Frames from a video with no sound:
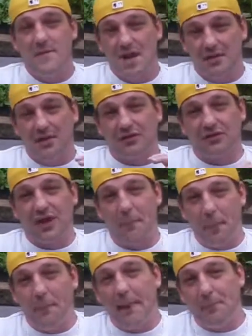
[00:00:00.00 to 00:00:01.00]
there's a
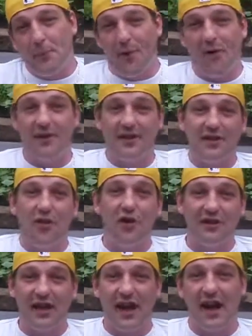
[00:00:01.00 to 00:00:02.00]
couple people
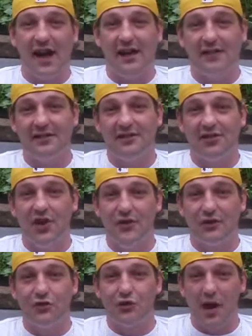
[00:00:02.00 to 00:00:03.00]
online, you know,
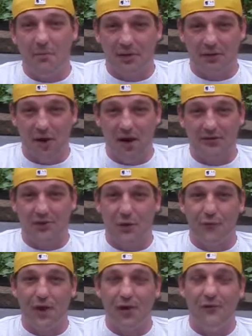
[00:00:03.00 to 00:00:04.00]
that you'll come across that
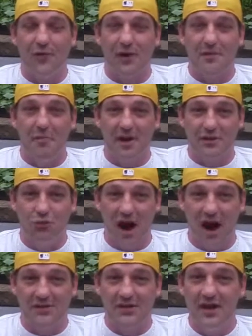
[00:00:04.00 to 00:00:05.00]
are very, very
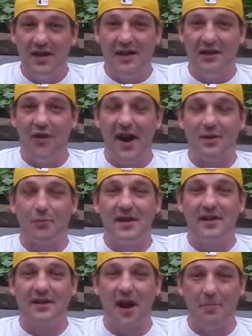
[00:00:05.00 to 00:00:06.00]
money-wise. They know how to
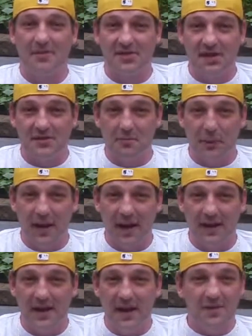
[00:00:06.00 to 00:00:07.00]
read a compensation
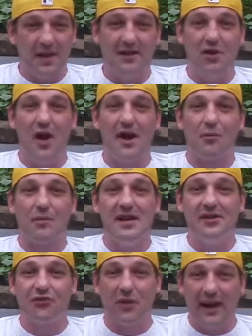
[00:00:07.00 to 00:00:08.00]
plan. They know how to
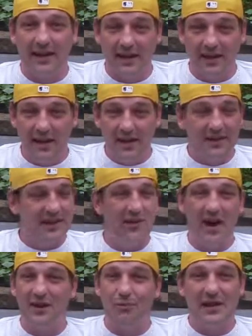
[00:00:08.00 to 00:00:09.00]
read training. They
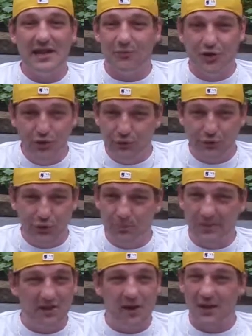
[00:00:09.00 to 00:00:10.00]
know how to read
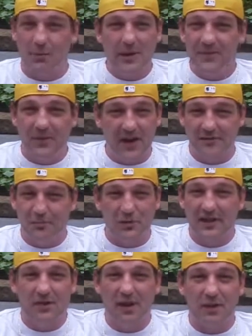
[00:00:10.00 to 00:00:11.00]
YouTube. They know how to read
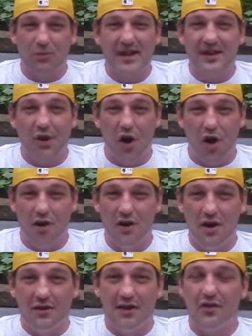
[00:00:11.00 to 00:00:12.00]
Facebook. They know how to read it all.
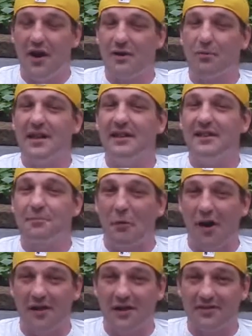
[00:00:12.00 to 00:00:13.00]
They know how to read these
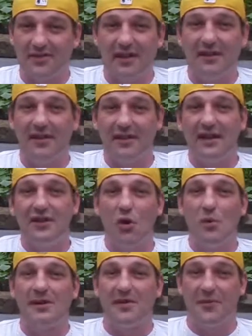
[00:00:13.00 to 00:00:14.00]
products. They know
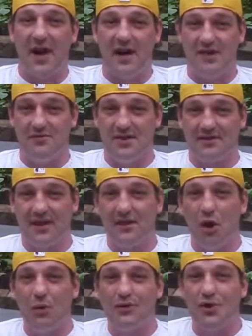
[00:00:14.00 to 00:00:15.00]
what the value is. They
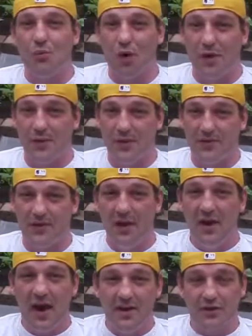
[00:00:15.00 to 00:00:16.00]
know what their worth is.
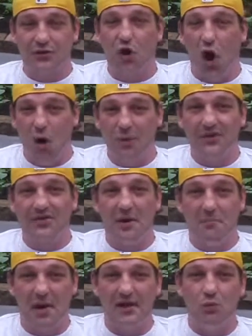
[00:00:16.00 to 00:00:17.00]
And there's always
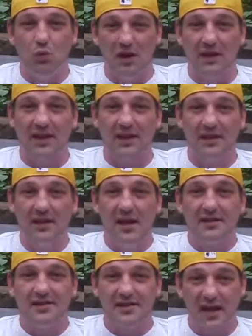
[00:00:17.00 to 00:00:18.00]
somebody willing
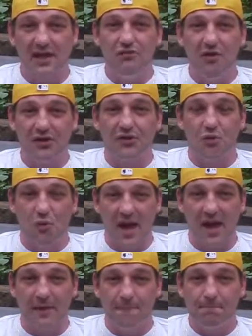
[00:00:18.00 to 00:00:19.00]
to take you under the
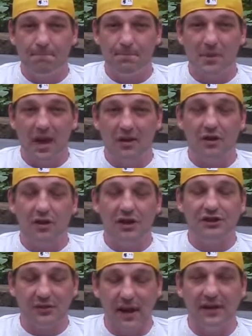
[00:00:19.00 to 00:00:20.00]
wing, and they're
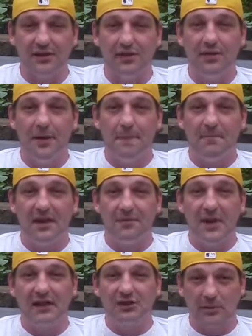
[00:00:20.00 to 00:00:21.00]
going to train you. And
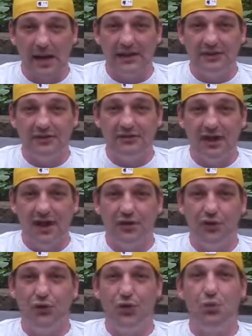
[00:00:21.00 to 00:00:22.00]
if they train you
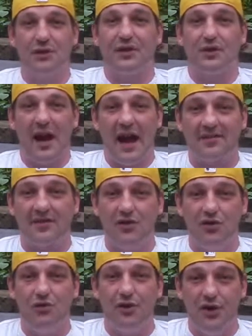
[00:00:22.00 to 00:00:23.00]
and you do what they're
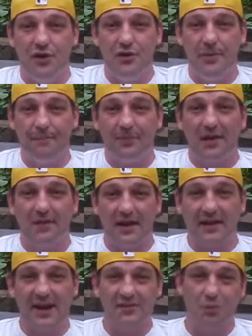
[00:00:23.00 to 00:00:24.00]
asking you to do,
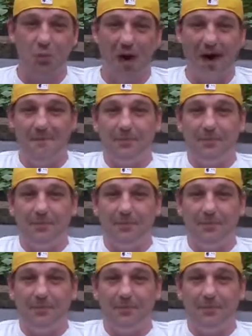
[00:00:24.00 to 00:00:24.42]
then guess what?